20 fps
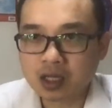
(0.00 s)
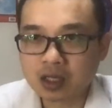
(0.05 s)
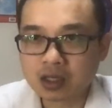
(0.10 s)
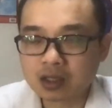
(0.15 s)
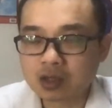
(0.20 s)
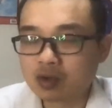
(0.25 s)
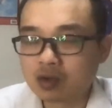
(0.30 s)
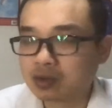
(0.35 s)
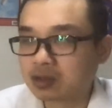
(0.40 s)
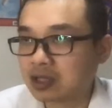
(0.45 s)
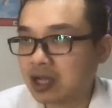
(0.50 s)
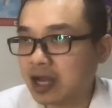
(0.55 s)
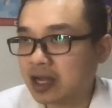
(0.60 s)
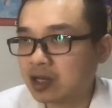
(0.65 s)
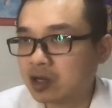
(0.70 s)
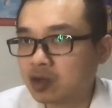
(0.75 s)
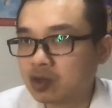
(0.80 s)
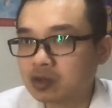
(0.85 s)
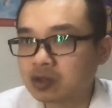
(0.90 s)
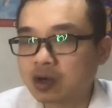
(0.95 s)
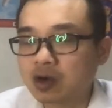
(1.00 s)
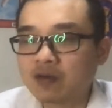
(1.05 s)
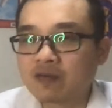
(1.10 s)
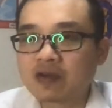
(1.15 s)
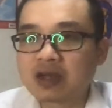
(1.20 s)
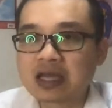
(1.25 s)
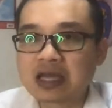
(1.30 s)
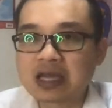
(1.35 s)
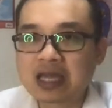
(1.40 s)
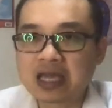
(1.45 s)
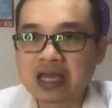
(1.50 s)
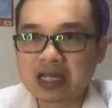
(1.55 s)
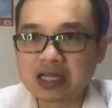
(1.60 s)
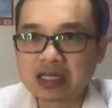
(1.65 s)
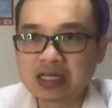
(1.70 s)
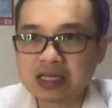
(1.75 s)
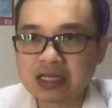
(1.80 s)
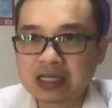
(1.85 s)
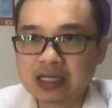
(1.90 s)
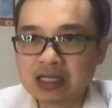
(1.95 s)
your diagnosis of
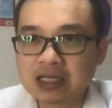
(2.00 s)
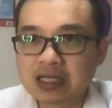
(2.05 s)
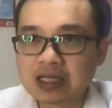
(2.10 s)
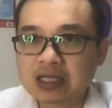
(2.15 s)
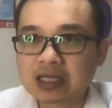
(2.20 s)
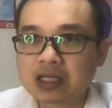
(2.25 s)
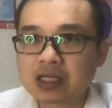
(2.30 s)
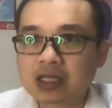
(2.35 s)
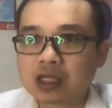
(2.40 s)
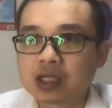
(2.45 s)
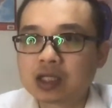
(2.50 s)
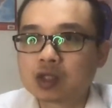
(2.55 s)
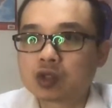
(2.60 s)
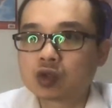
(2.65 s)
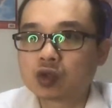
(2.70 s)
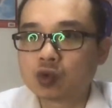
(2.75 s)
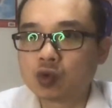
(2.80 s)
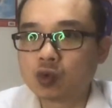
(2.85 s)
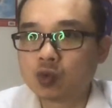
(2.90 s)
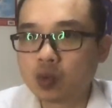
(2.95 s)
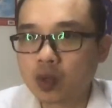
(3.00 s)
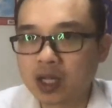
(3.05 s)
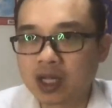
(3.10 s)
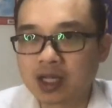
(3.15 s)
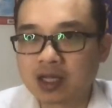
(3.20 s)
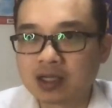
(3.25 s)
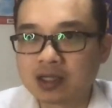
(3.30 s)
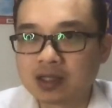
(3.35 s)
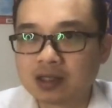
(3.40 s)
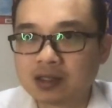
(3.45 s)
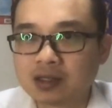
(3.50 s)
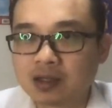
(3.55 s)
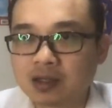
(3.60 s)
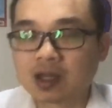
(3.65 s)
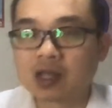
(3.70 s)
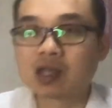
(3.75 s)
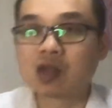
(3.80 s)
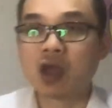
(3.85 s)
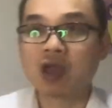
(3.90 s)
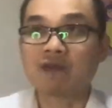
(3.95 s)
kidney too weak.
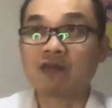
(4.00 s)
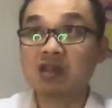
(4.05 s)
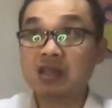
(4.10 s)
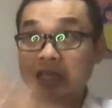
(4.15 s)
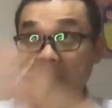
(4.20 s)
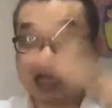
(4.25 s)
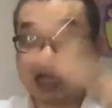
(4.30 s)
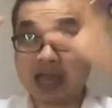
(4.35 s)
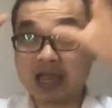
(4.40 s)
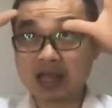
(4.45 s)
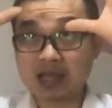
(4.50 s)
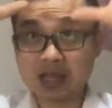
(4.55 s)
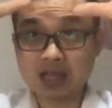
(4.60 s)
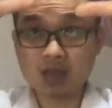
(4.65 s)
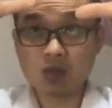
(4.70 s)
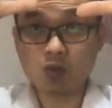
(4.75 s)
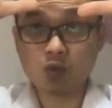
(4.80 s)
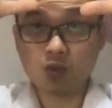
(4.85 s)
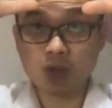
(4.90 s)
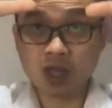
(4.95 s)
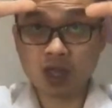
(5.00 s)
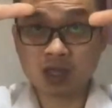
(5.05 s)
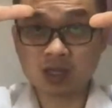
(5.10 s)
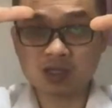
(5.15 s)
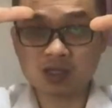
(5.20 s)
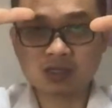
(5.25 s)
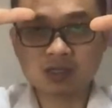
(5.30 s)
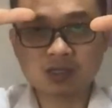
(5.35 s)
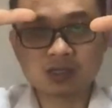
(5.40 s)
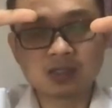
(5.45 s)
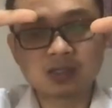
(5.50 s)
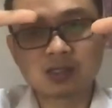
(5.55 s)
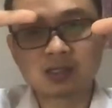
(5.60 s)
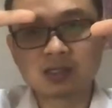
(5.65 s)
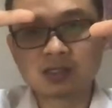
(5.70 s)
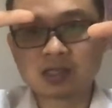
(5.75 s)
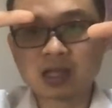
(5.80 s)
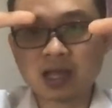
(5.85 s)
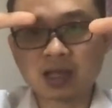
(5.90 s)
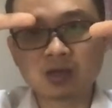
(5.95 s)
Okay, you have a kidney weak
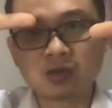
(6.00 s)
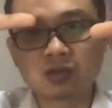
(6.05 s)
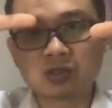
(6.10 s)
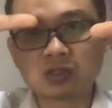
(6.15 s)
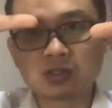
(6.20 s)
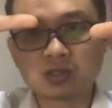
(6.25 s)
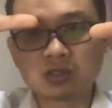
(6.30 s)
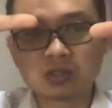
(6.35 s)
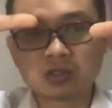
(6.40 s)
diagnosis,